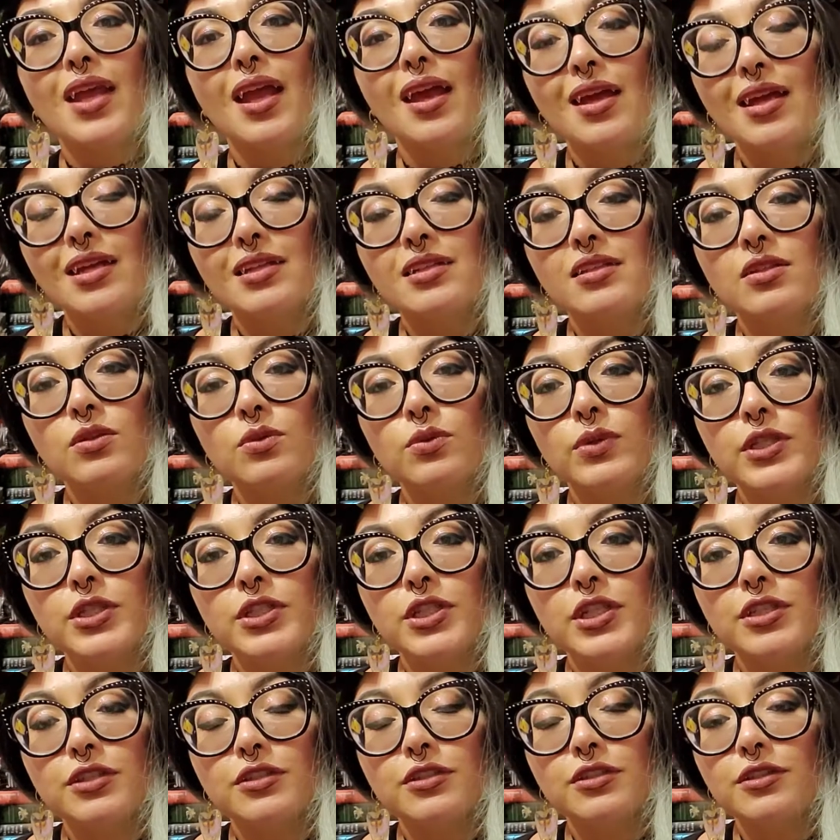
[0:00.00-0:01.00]
It's the
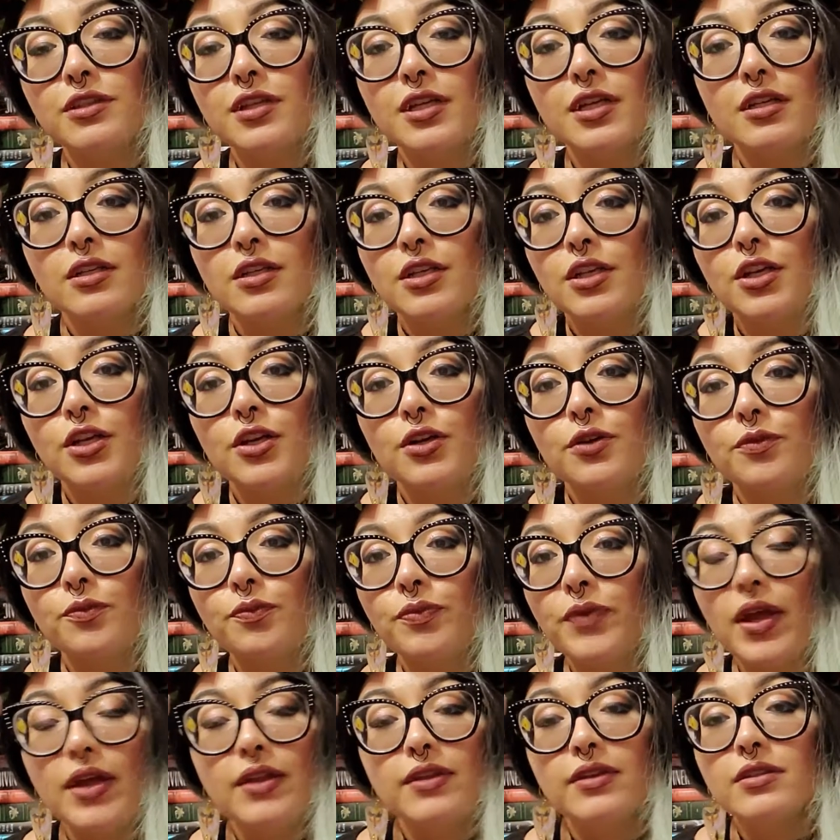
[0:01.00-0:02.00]
Winchester thing to do,
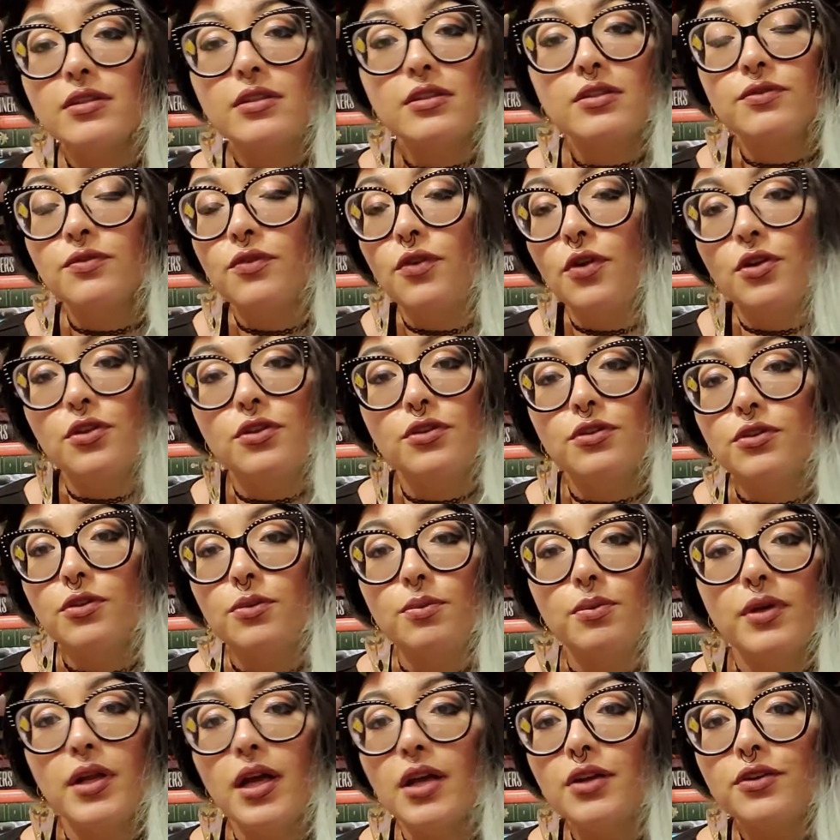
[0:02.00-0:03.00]
and this is for the
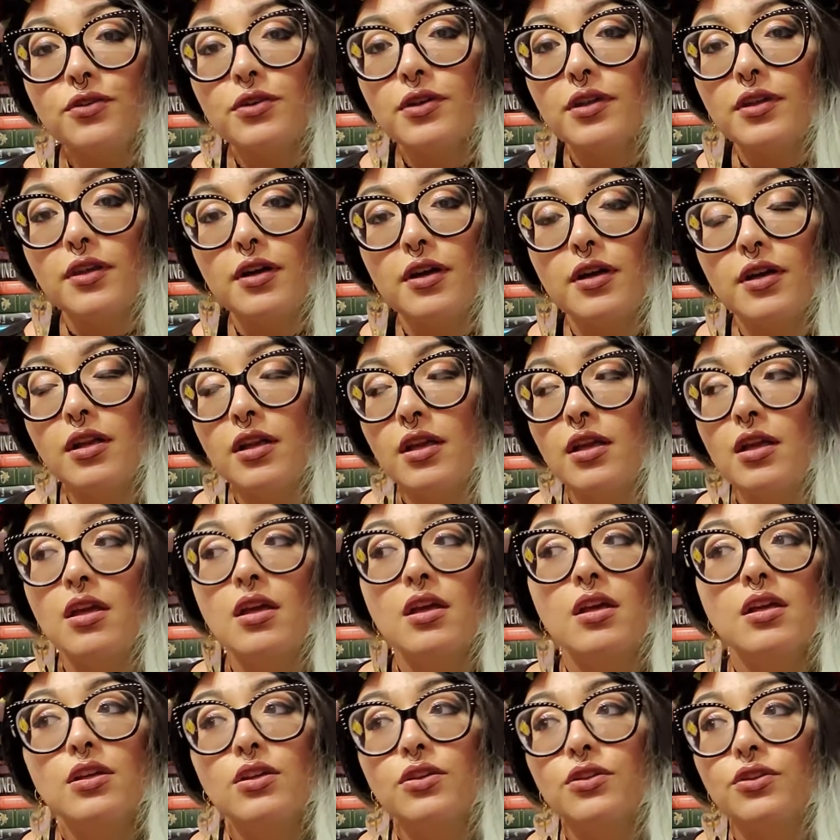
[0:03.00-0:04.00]
Supernatural-a-thon.
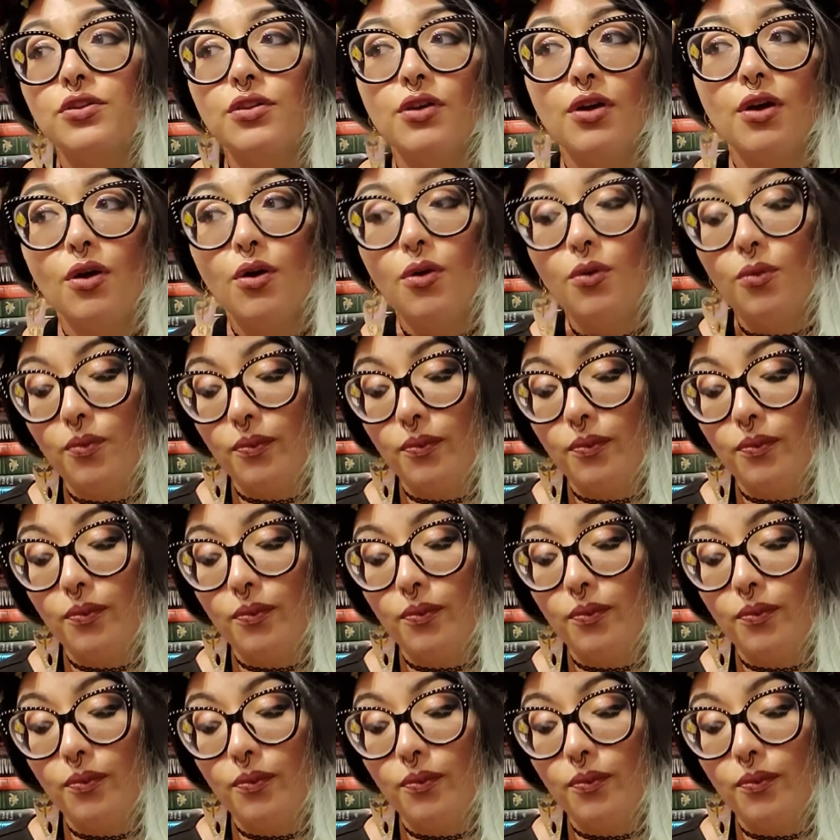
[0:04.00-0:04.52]
So